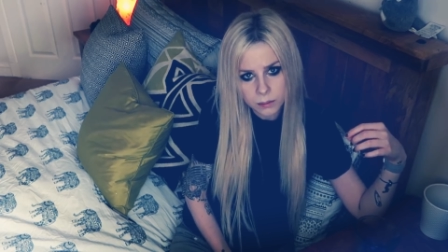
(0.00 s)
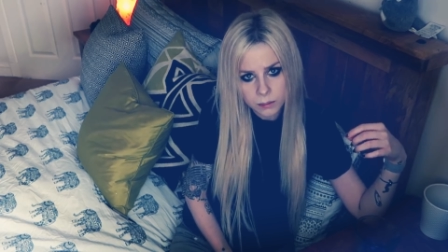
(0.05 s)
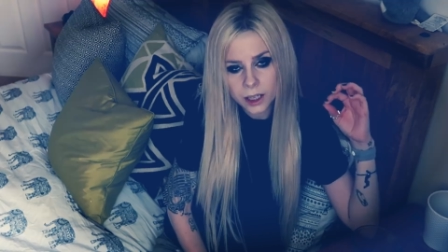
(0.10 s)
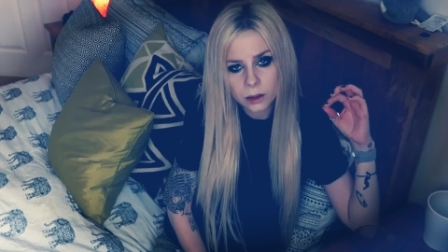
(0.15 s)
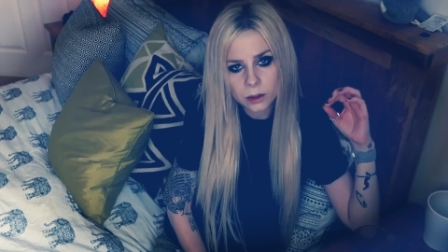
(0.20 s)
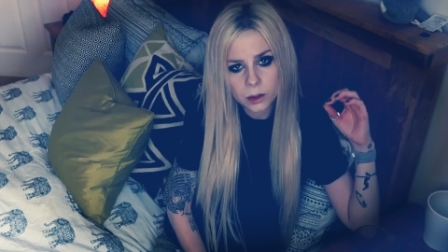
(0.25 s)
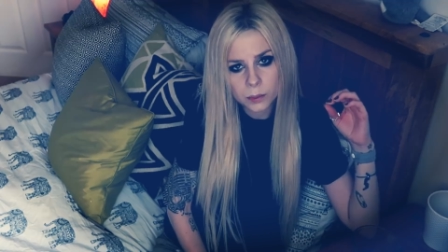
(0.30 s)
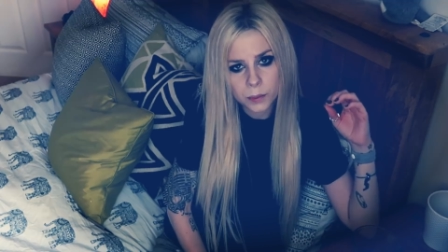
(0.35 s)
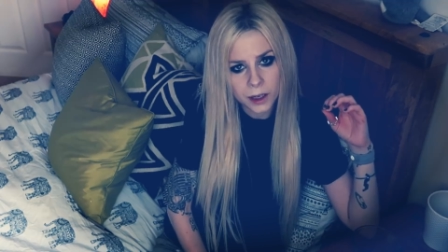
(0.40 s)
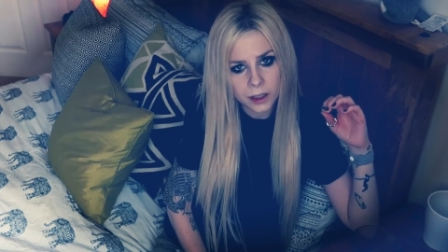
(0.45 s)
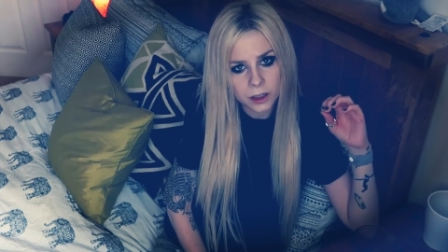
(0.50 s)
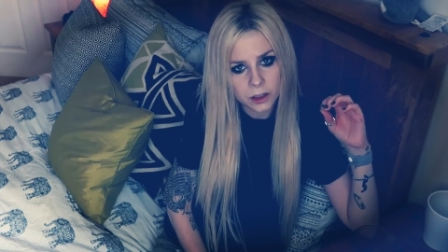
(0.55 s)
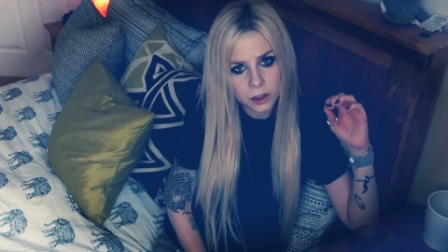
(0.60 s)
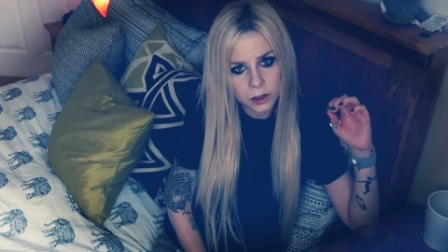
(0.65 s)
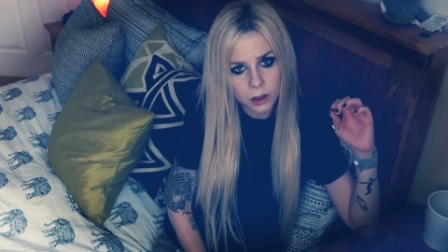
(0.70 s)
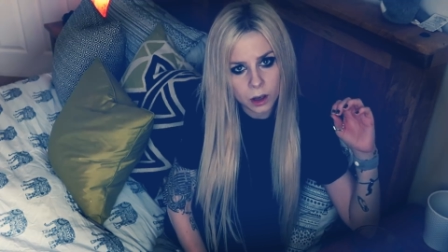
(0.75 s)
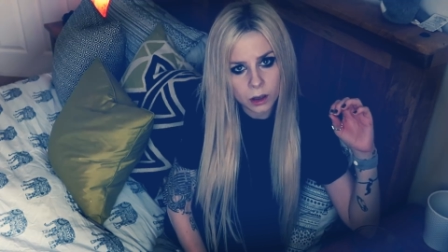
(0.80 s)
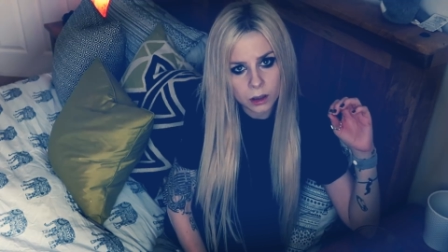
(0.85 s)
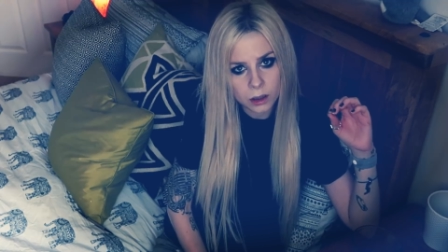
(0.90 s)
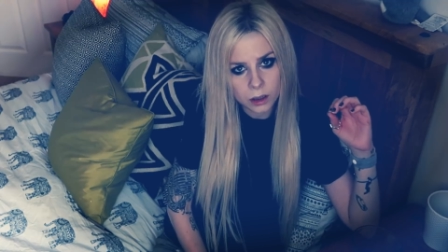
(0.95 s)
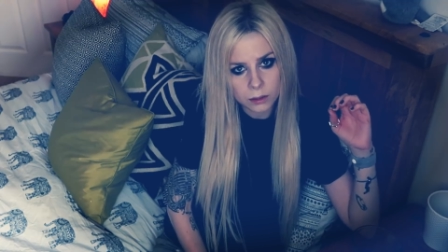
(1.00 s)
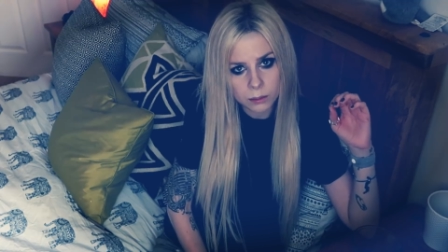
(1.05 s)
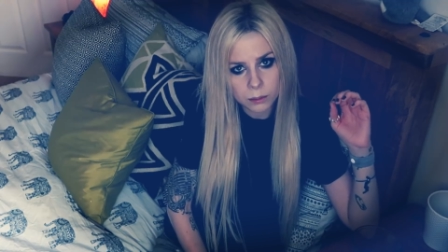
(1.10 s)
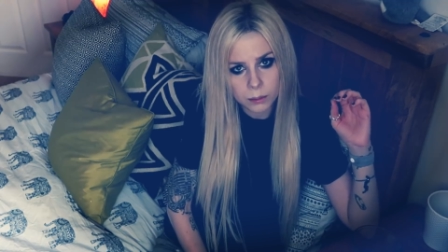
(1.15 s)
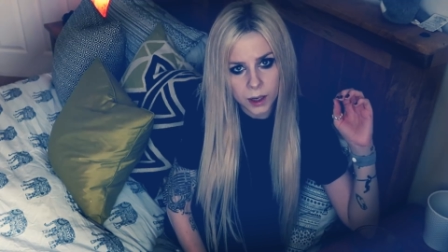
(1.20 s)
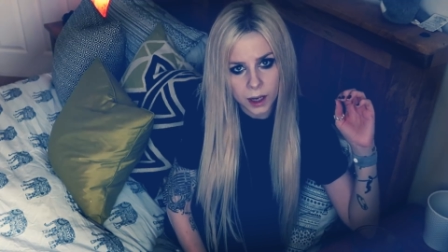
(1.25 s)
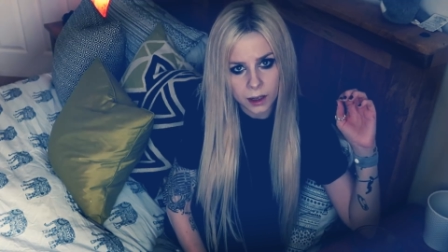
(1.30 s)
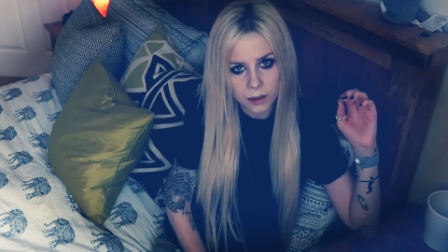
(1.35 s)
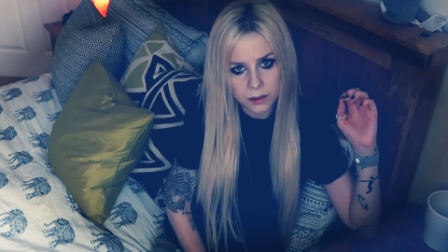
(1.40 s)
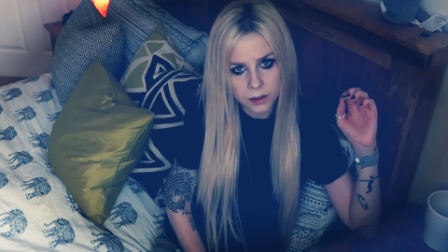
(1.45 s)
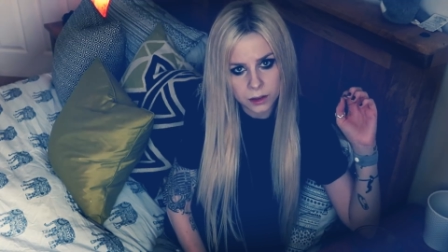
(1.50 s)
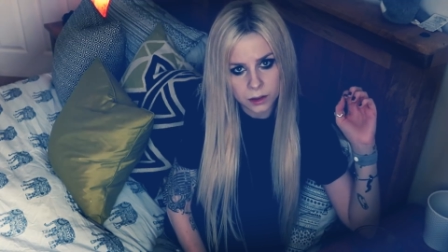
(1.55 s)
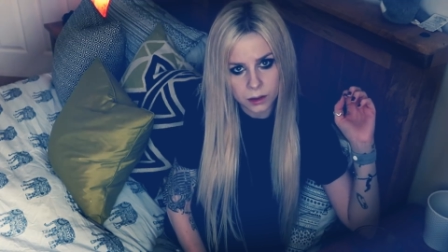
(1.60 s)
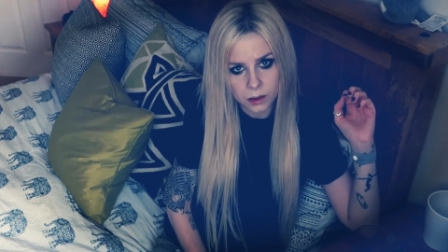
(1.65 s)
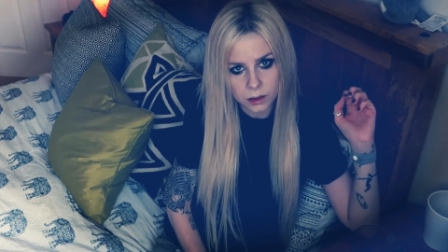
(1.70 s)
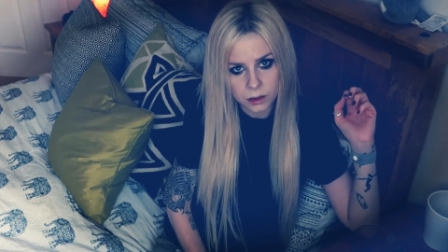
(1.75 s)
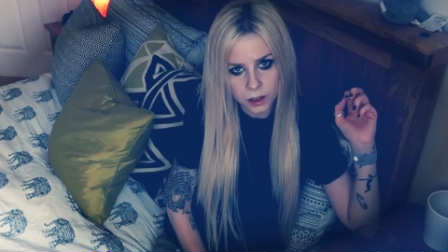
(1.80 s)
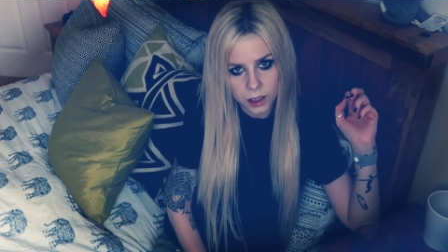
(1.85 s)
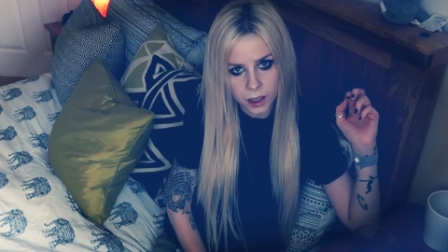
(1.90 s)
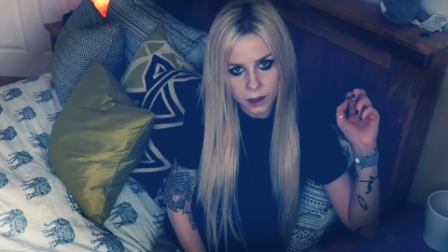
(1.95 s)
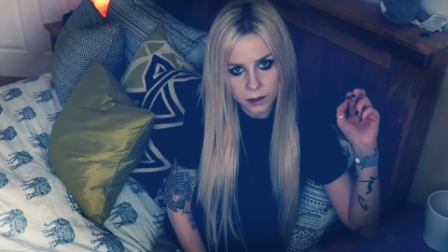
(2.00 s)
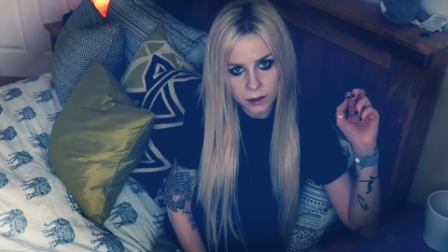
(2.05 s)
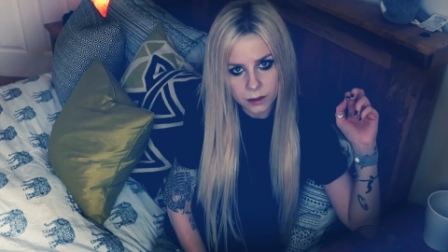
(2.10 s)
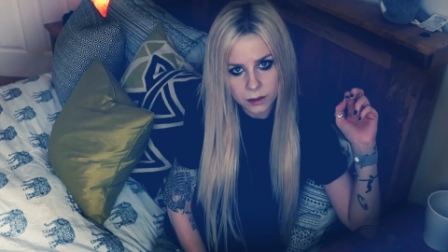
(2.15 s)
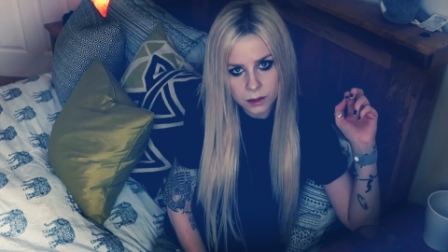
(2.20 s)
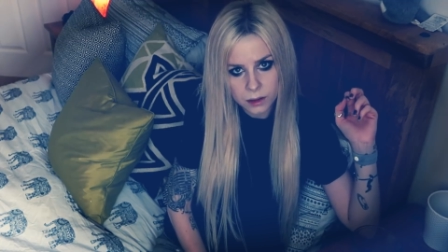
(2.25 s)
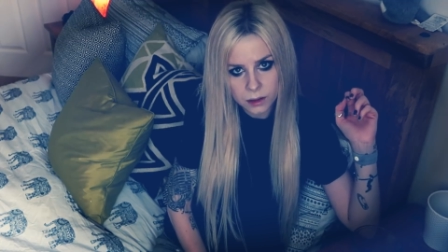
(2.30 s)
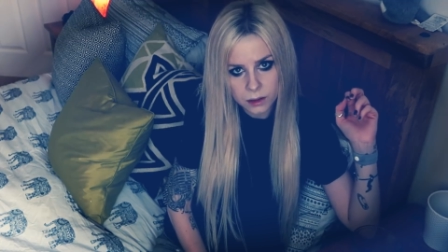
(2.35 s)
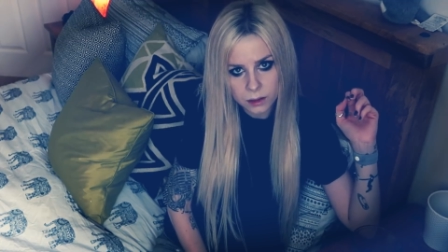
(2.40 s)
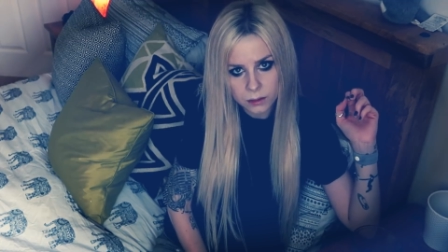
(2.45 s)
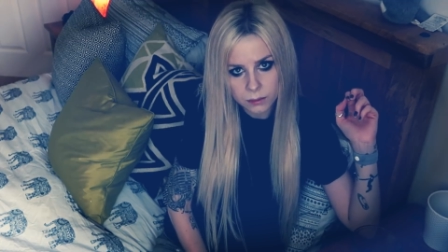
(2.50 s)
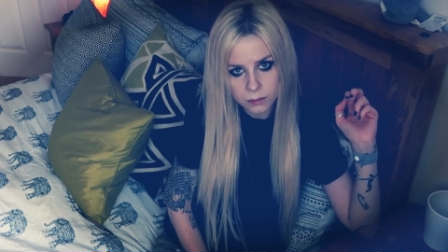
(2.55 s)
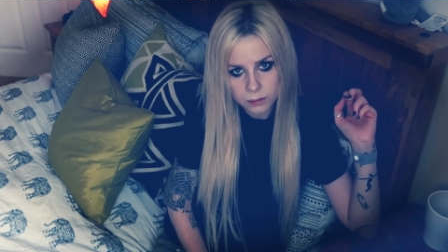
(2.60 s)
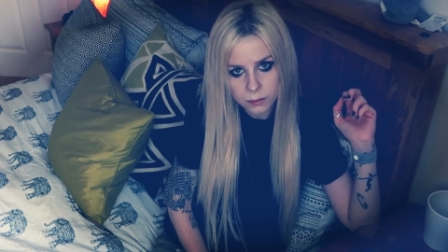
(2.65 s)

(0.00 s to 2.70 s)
killed by a shotgun blast to the chest.